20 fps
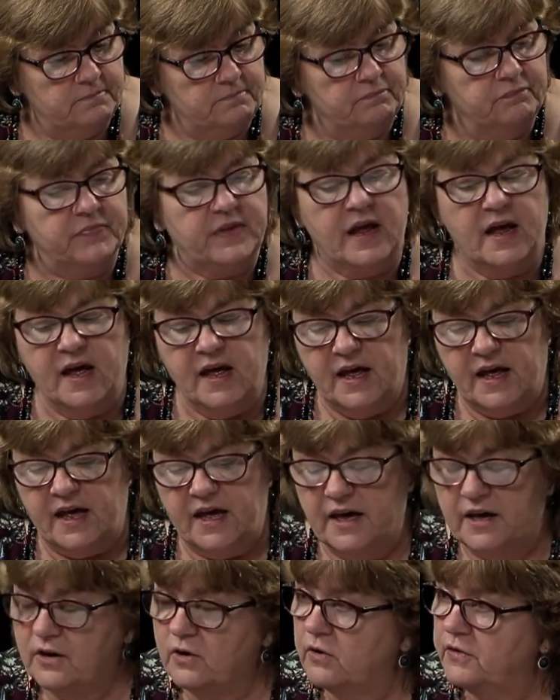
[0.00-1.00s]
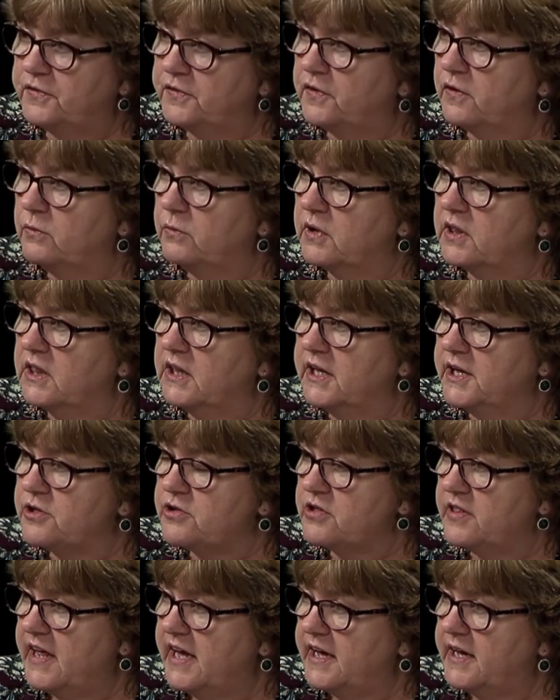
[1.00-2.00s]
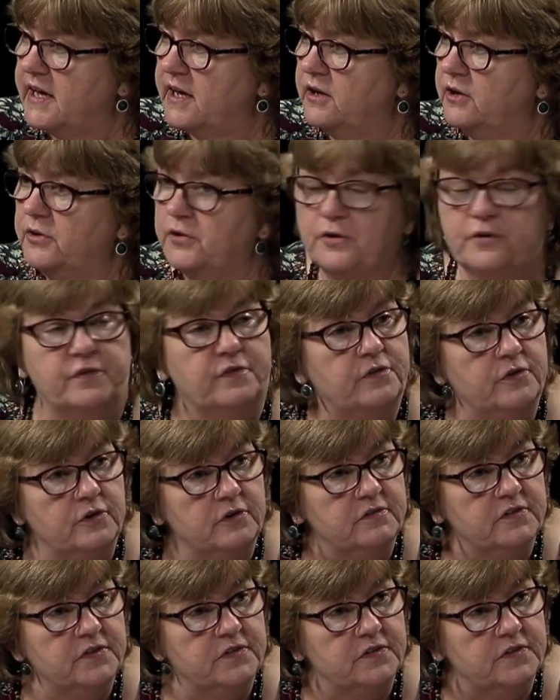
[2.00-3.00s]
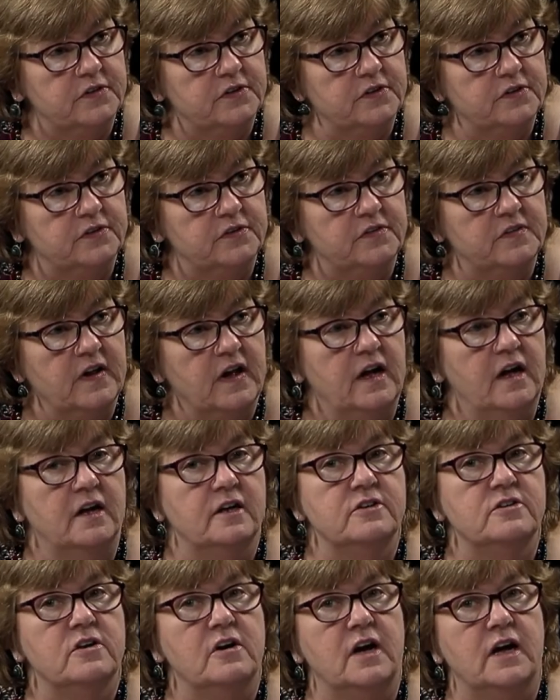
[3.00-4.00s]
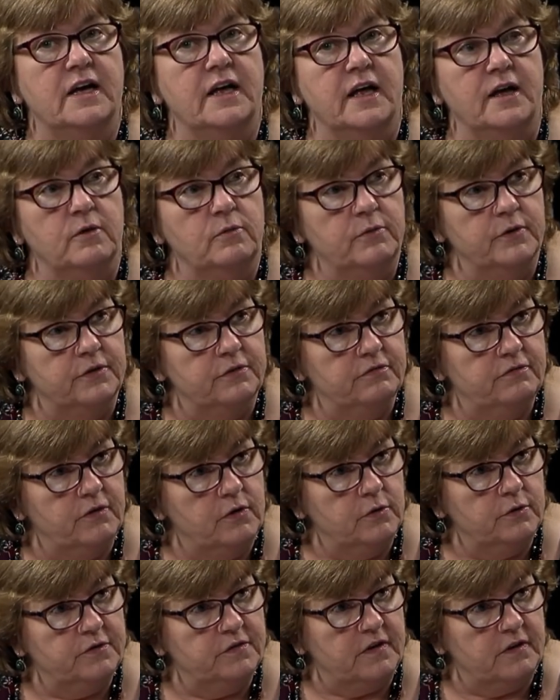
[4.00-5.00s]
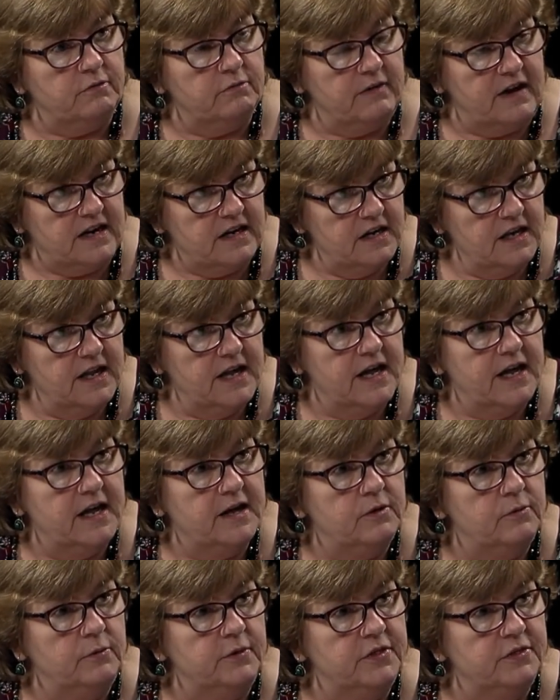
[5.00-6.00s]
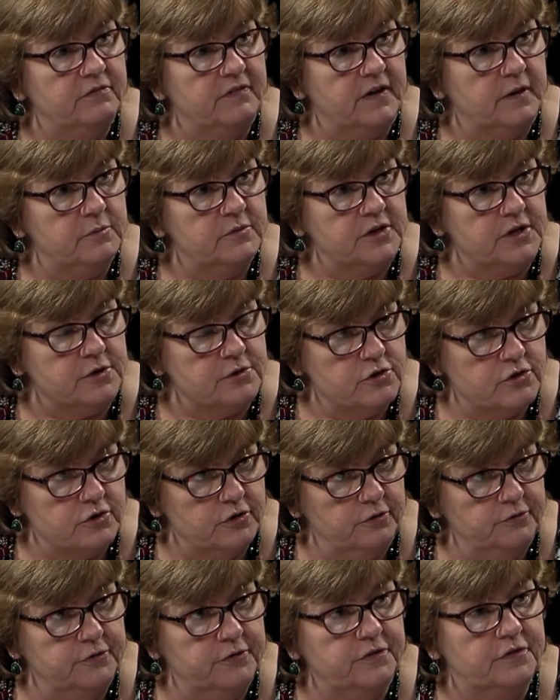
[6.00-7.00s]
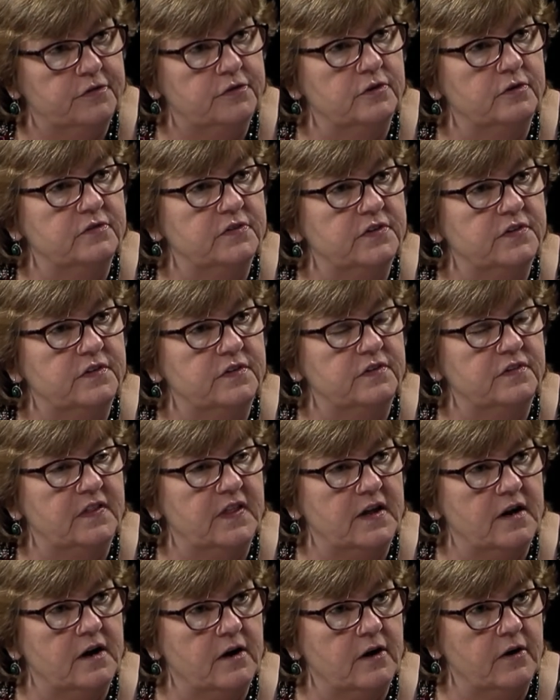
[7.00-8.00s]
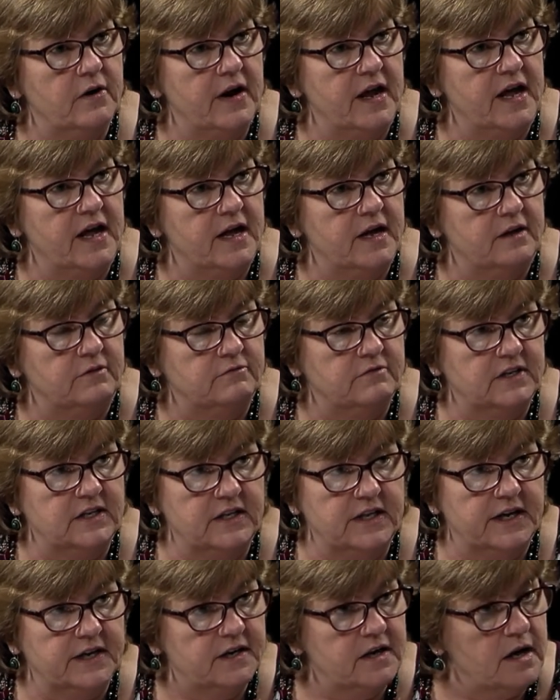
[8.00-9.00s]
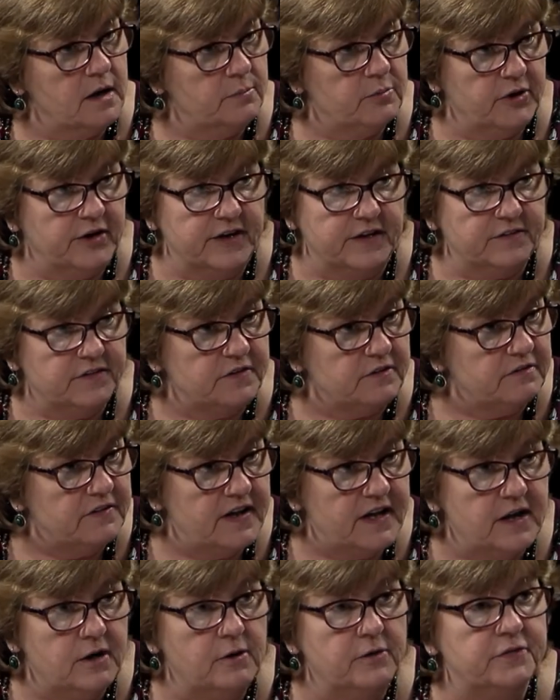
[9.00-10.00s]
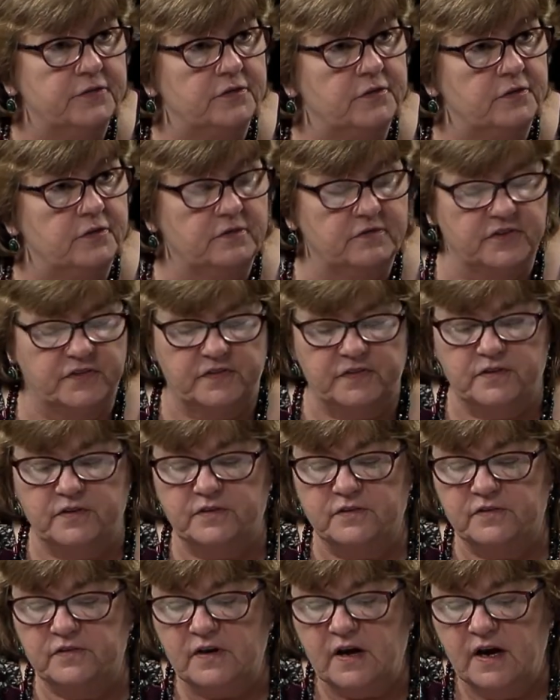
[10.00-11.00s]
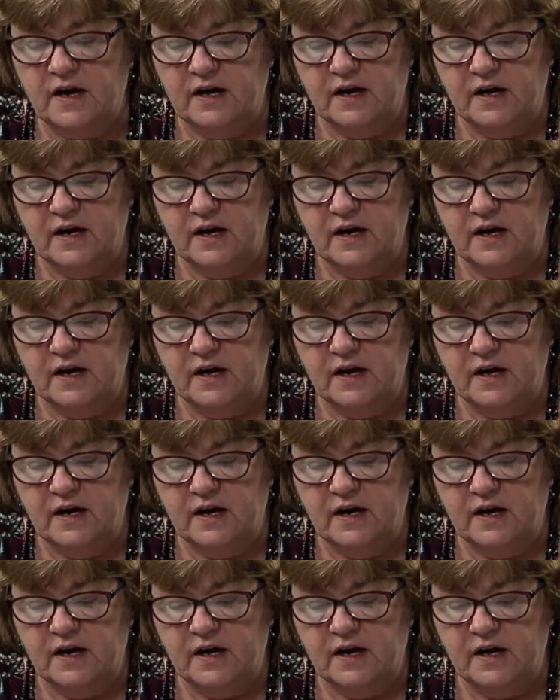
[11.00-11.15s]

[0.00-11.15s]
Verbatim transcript: Okay and also with Leech Lake Elder Services, talking with folks at Red Lake, with Family and Children's Services there, and Red Lake Comprehensive Health Services.